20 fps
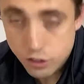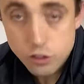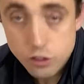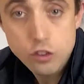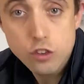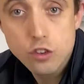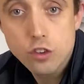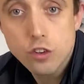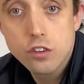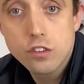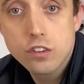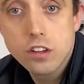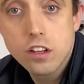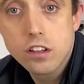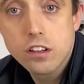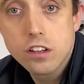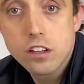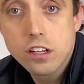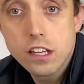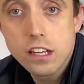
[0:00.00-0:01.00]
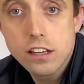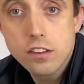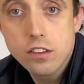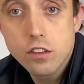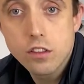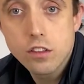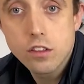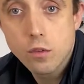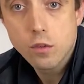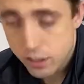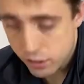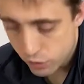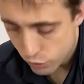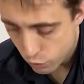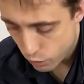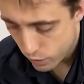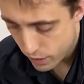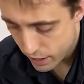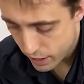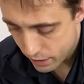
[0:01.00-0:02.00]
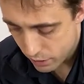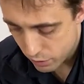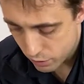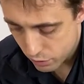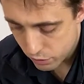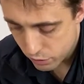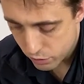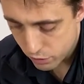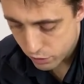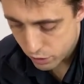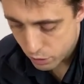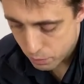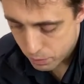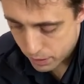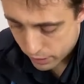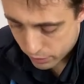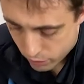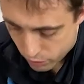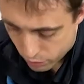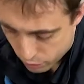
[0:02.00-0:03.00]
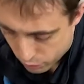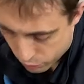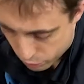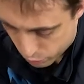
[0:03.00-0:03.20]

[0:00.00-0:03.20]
just underneath and around the big toe